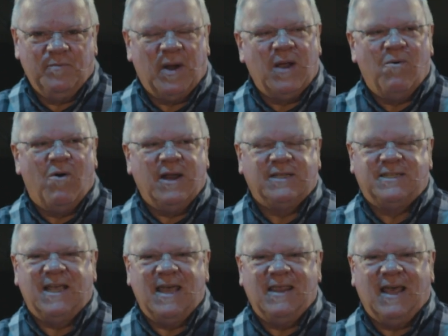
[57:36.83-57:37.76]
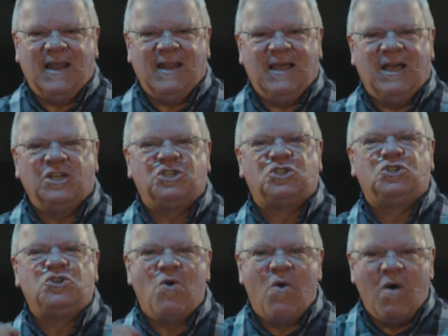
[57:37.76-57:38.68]
But I want to say that a
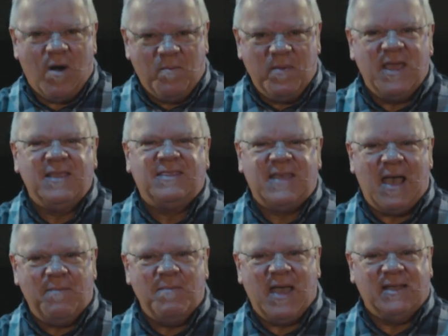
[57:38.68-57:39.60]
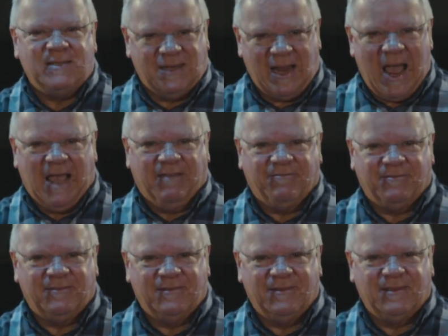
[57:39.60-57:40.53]
storm hit that man's
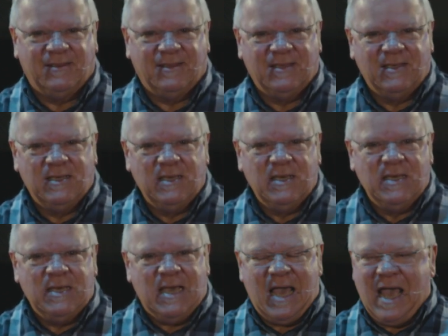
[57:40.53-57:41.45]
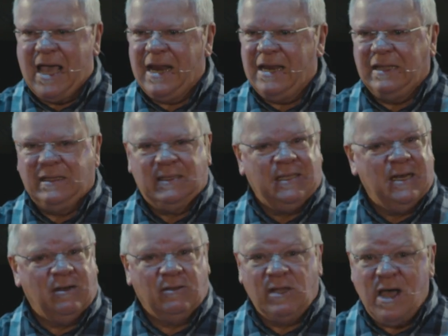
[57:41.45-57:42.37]
life. And,
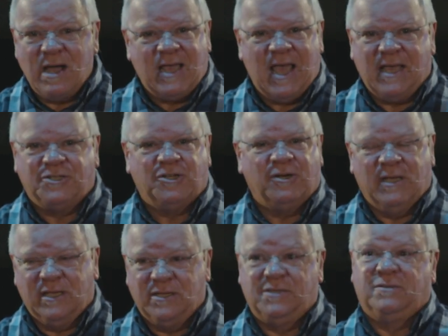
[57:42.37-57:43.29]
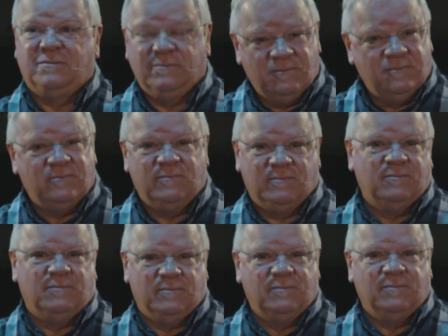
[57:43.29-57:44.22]
you know, lung cancer is,
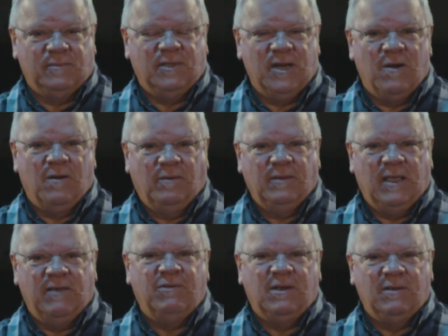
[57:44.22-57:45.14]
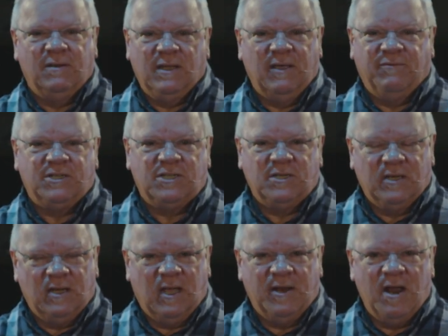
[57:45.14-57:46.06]
you know, even if it's
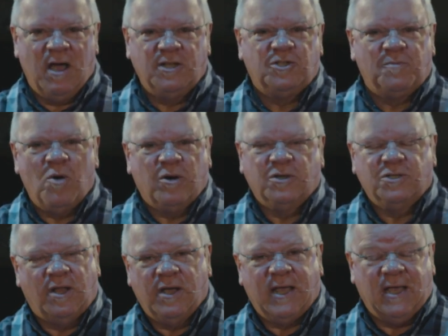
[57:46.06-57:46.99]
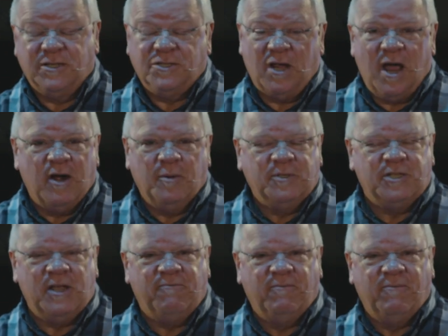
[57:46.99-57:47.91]
a non-smoker's lung cancer,
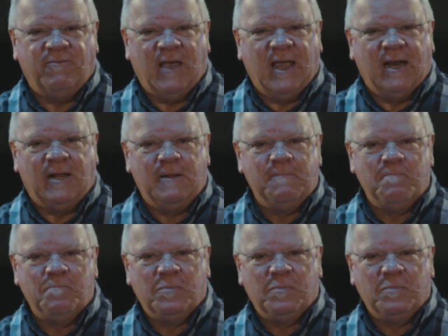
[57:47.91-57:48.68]
100% fatal.